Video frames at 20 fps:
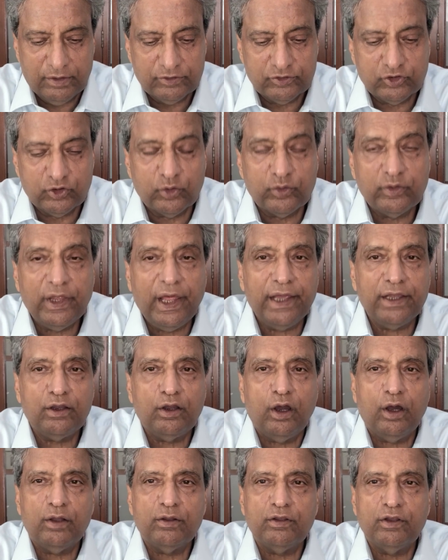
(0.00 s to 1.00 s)
So thank
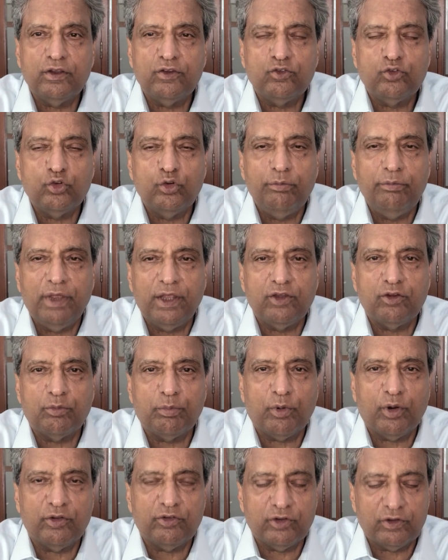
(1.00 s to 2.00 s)
God these two major
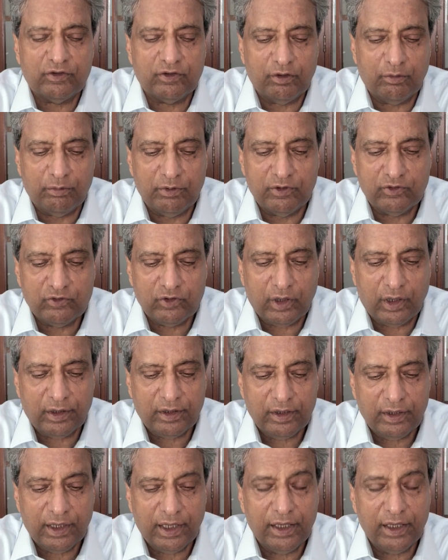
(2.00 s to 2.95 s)
projects have been started.